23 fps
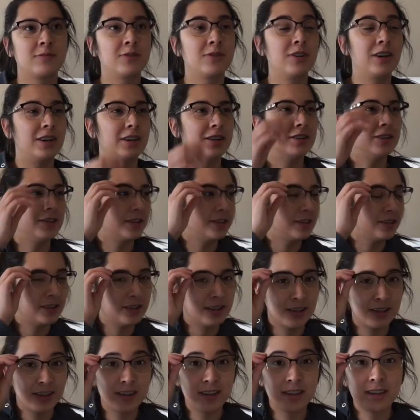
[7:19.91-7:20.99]
Well,
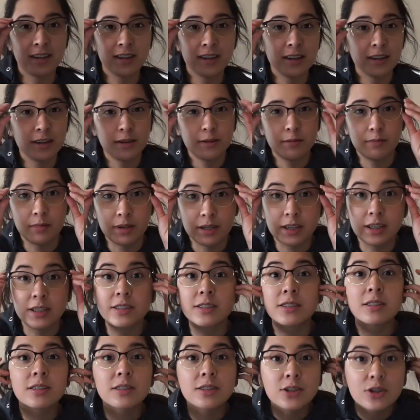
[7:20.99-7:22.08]
my
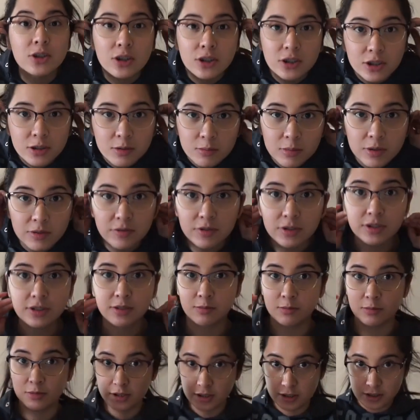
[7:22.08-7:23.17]
cousin's judging me for
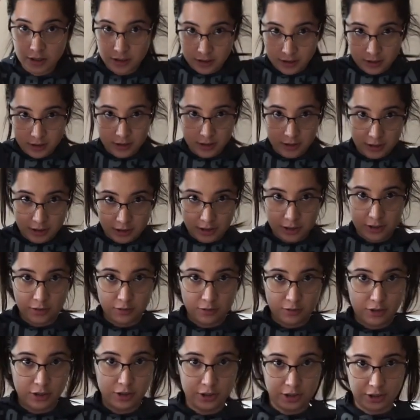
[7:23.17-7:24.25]
some reason. She's
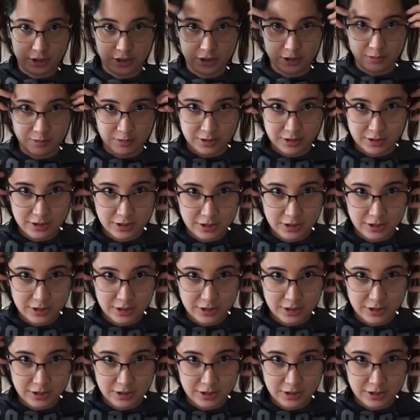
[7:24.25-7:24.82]
always judging.